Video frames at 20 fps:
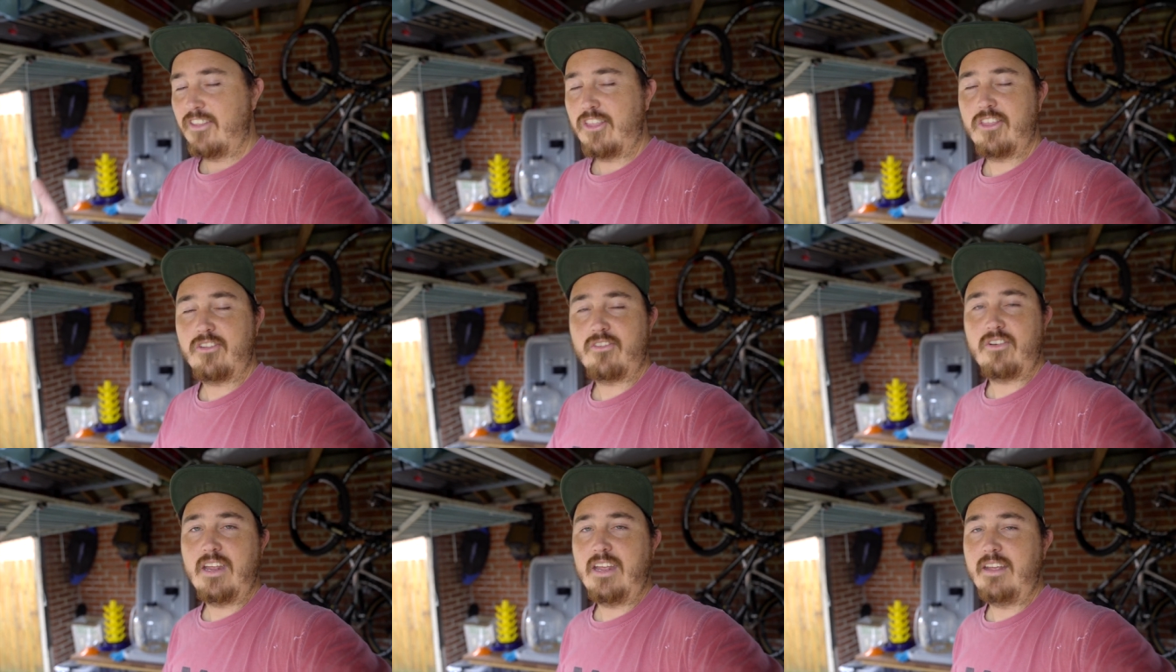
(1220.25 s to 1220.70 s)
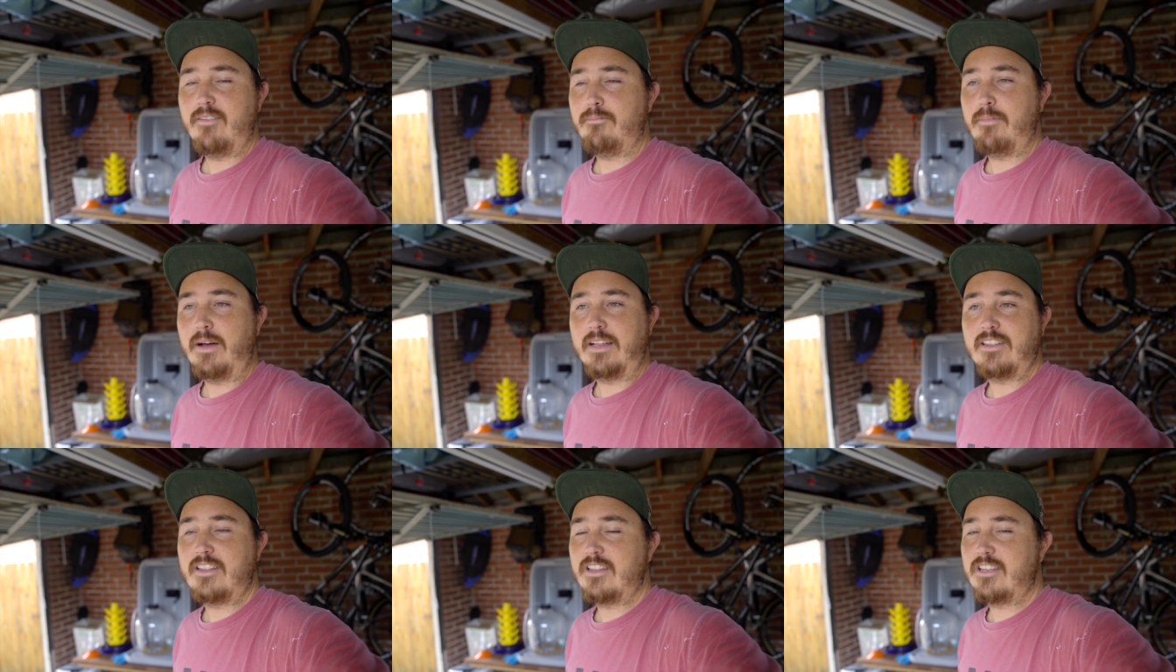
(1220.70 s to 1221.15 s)
three
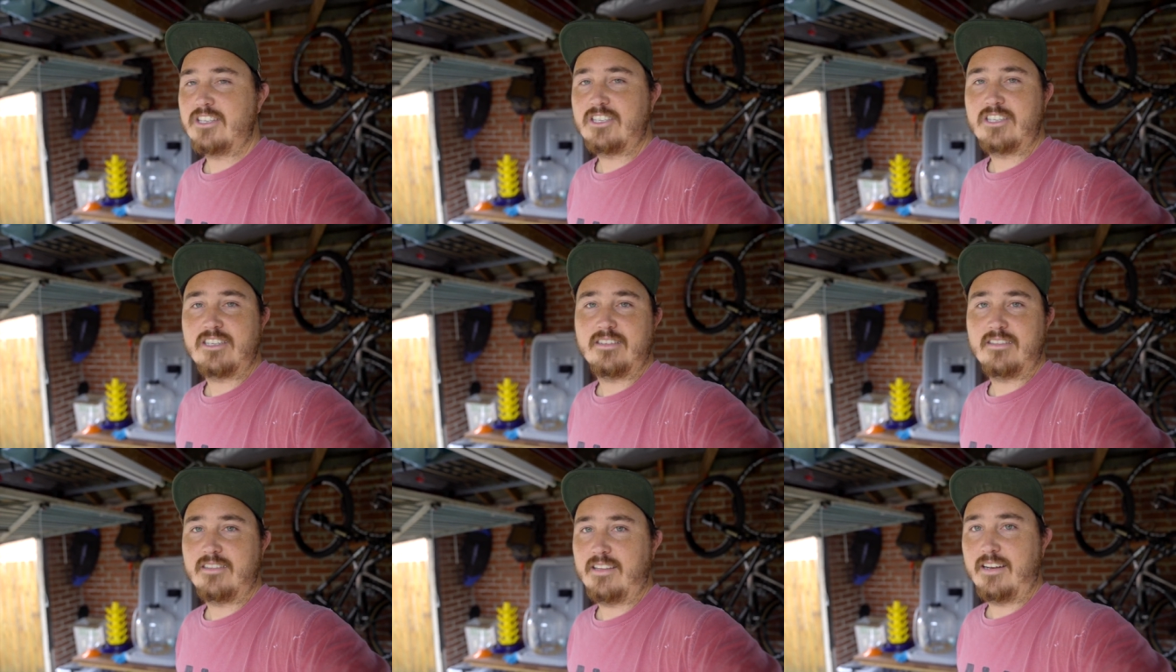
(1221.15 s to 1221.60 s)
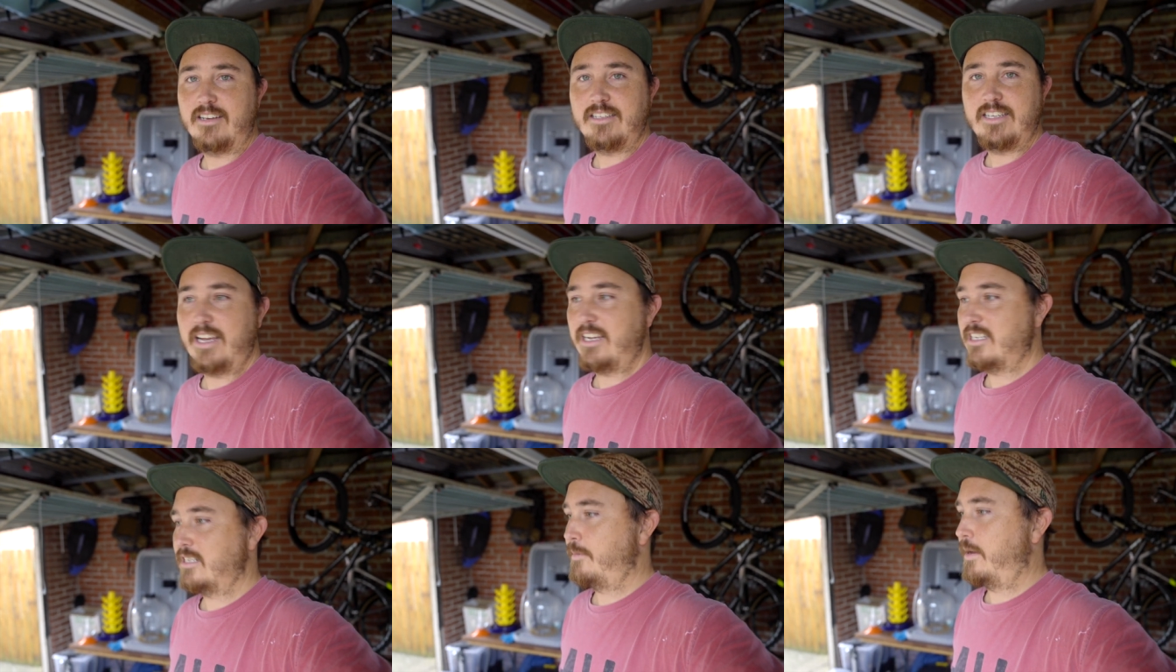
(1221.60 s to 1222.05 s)
months that it
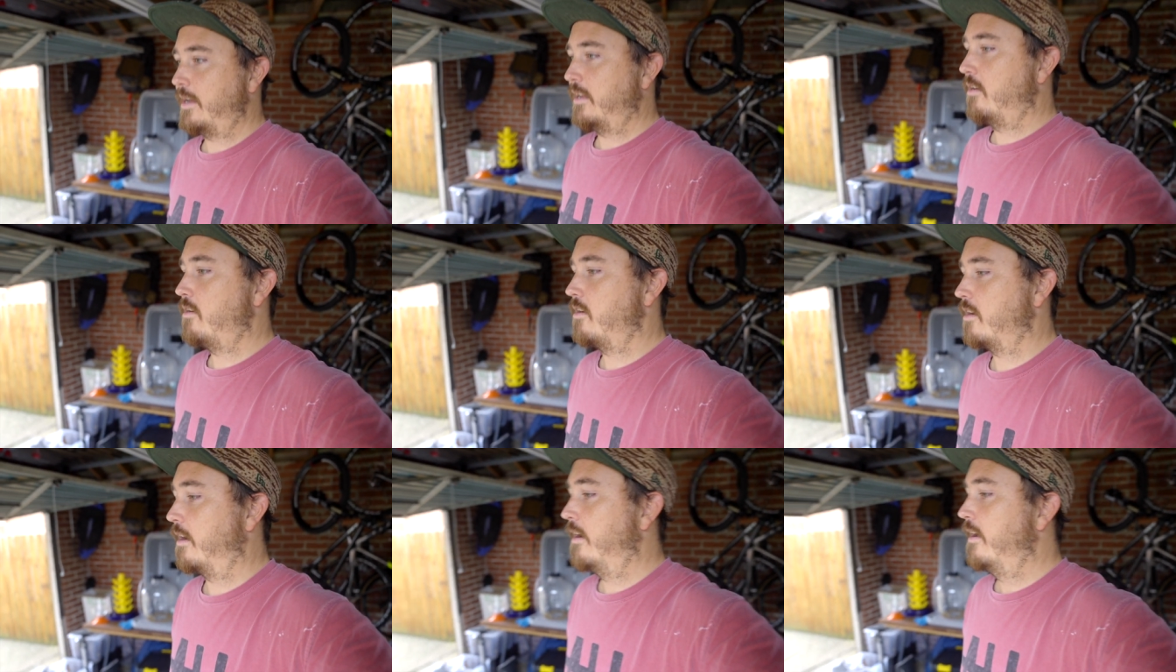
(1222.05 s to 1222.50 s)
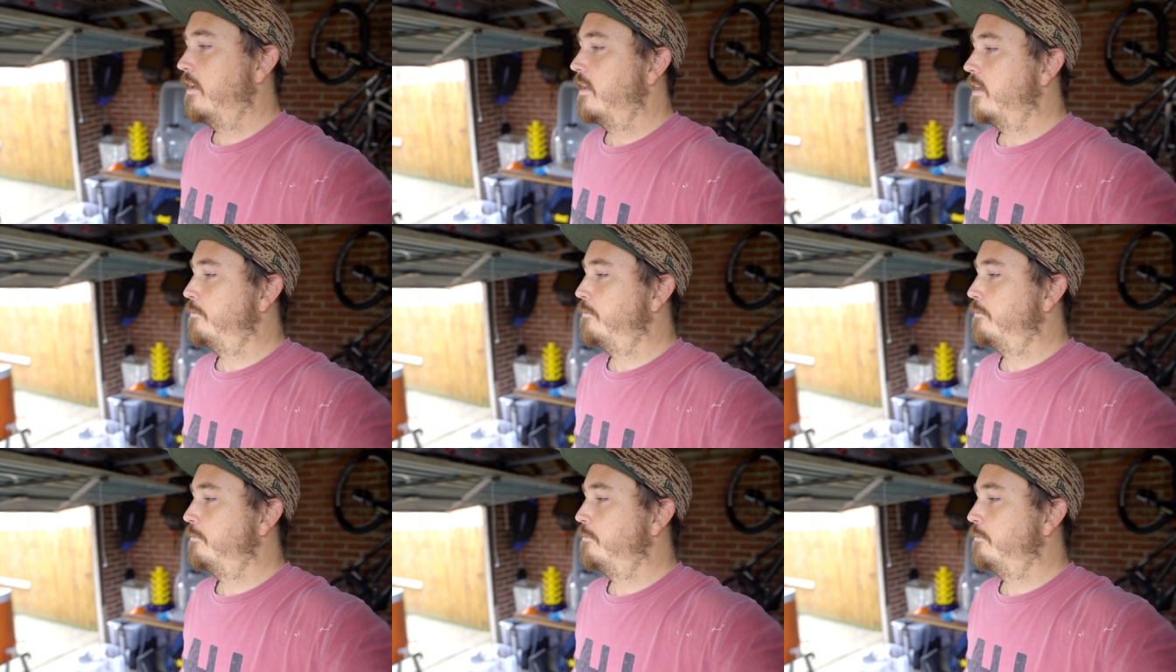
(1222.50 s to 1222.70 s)
takes to make a lager.